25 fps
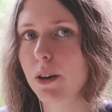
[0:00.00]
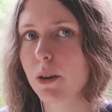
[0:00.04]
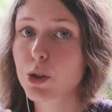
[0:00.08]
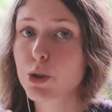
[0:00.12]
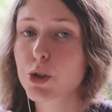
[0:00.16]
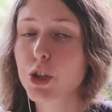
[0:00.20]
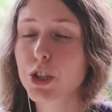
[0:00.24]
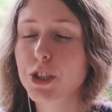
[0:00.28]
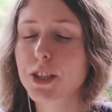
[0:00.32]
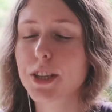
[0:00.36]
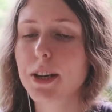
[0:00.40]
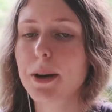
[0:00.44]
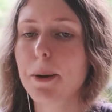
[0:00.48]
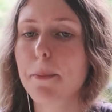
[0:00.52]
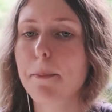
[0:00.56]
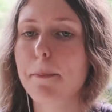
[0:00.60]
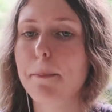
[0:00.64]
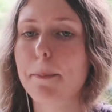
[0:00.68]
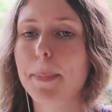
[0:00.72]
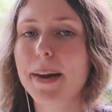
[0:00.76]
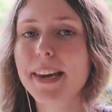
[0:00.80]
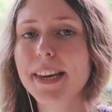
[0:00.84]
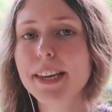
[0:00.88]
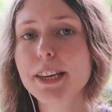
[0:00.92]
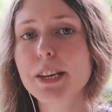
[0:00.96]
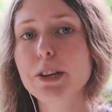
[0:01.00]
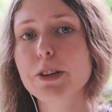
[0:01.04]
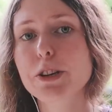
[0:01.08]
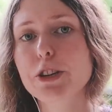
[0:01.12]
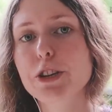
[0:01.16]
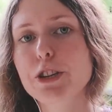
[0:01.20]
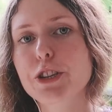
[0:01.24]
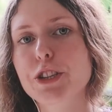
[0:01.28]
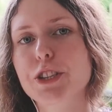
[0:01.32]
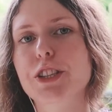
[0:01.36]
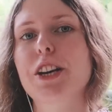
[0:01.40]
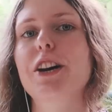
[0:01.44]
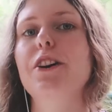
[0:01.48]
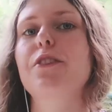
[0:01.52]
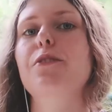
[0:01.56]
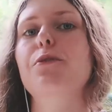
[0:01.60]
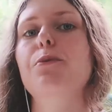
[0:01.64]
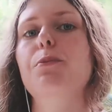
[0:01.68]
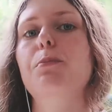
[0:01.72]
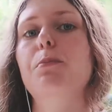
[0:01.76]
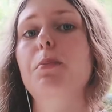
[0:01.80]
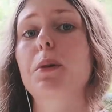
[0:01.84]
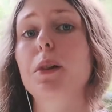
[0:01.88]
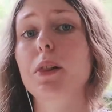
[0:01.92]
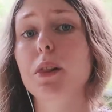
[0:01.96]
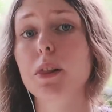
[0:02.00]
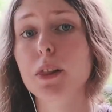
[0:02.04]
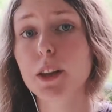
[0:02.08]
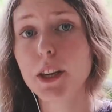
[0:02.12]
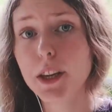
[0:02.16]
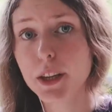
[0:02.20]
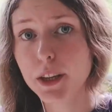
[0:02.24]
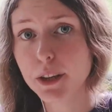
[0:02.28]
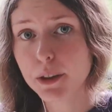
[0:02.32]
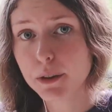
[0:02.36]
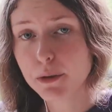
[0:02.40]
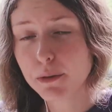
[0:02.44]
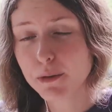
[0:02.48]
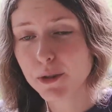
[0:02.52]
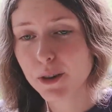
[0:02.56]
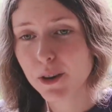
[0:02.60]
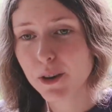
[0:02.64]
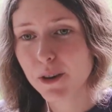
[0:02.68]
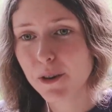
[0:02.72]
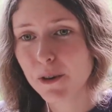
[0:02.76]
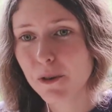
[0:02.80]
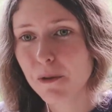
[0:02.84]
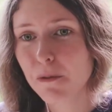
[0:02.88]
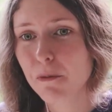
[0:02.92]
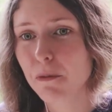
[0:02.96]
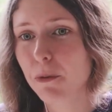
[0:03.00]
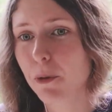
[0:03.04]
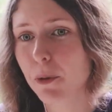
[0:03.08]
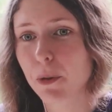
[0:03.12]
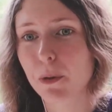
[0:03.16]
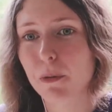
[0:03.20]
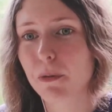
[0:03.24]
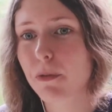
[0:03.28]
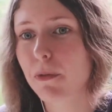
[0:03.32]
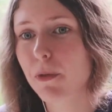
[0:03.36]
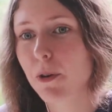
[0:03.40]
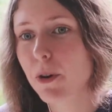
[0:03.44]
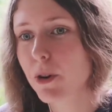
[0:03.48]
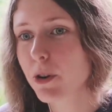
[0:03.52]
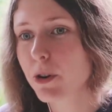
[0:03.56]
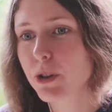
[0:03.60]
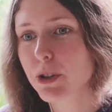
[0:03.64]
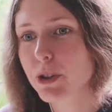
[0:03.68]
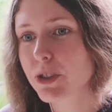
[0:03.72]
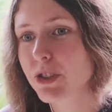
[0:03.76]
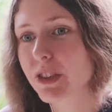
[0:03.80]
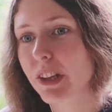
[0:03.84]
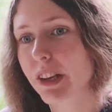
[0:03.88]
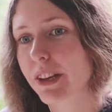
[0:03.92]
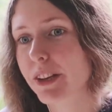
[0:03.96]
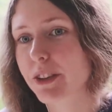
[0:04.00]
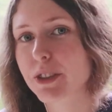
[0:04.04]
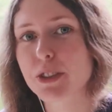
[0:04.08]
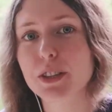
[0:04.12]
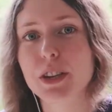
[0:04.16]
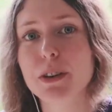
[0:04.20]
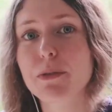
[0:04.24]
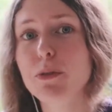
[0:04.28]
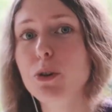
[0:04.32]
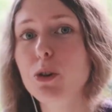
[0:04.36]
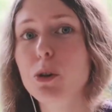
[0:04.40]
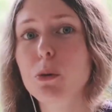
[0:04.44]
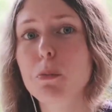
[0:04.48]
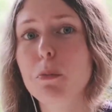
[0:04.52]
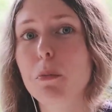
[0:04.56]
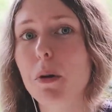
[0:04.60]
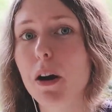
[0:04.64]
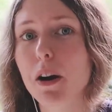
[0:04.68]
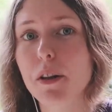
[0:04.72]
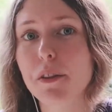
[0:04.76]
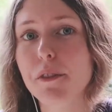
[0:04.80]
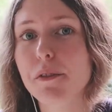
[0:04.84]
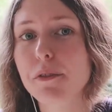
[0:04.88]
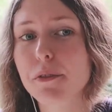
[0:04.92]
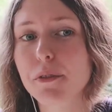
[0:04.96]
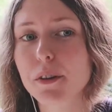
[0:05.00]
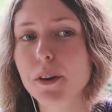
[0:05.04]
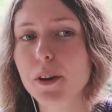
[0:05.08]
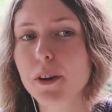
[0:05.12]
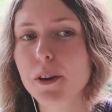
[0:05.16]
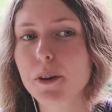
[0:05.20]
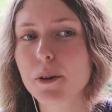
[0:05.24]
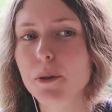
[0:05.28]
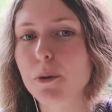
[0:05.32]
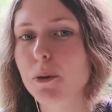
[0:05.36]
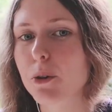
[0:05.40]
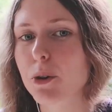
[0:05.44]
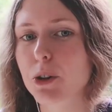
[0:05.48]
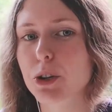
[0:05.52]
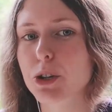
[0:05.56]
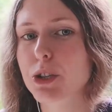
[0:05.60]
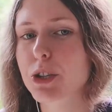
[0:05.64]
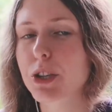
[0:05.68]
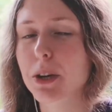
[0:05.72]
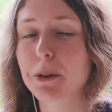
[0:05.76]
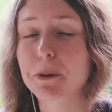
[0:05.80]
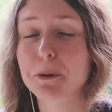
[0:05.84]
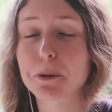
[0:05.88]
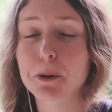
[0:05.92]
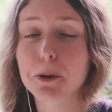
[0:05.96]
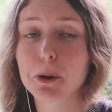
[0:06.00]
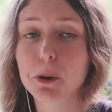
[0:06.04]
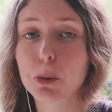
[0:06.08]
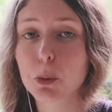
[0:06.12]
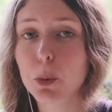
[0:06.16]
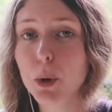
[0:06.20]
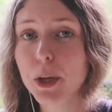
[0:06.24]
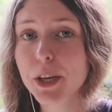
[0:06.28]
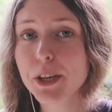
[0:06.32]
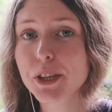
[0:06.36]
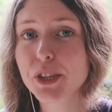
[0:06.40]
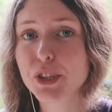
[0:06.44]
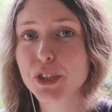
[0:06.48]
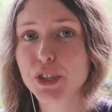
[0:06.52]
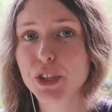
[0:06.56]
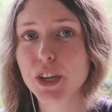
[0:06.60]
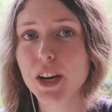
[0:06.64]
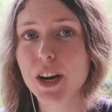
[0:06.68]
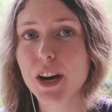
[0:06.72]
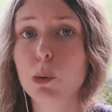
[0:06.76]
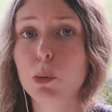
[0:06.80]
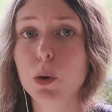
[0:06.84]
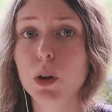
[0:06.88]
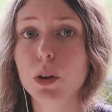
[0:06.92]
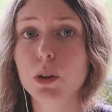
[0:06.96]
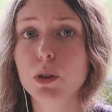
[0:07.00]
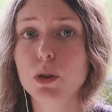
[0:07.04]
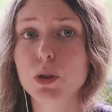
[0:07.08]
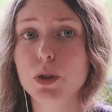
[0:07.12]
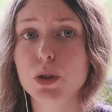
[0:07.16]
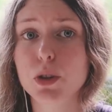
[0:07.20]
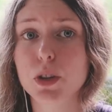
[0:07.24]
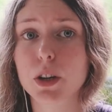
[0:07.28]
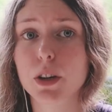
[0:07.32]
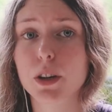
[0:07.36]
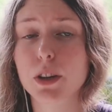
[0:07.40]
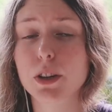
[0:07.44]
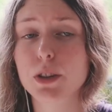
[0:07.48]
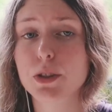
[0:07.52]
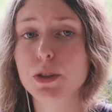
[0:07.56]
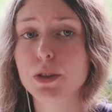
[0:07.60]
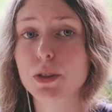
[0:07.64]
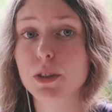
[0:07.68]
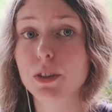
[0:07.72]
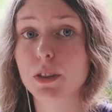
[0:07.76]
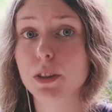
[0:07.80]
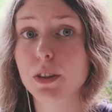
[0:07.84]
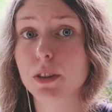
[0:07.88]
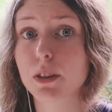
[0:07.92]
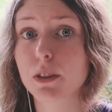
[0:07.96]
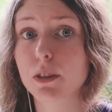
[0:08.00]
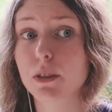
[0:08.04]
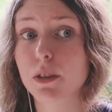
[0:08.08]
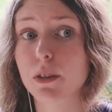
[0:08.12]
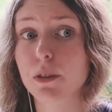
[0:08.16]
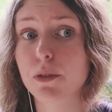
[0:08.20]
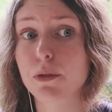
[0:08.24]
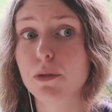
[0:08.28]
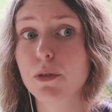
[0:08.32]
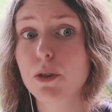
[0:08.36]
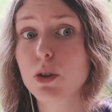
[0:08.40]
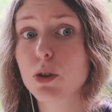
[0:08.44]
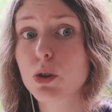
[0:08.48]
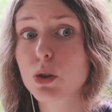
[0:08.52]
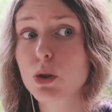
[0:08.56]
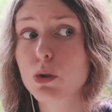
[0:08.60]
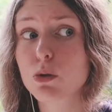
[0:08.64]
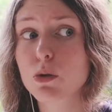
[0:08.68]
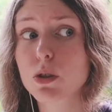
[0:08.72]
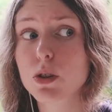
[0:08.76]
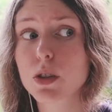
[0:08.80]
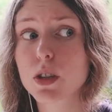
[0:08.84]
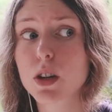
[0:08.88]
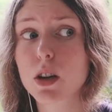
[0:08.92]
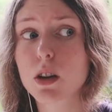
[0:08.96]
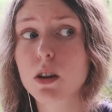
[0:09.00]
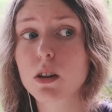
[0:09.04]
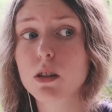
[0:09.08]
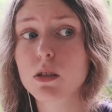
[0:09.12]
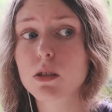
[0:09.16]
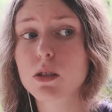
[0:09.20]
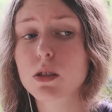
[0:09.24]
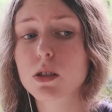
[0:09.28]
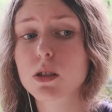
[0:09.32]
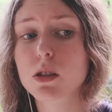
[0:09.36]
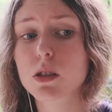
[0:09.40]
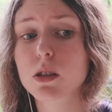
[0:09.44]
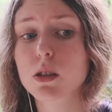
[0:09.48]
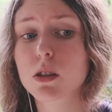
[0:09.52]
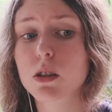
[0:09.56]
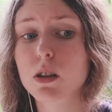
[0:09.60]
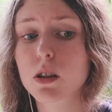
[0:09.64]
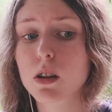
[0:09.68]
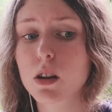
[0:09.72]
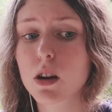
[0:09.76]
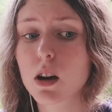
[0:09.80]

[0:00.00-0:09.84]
So just make yourself believe for the first several months or several weeks, and when you start seeing the first results,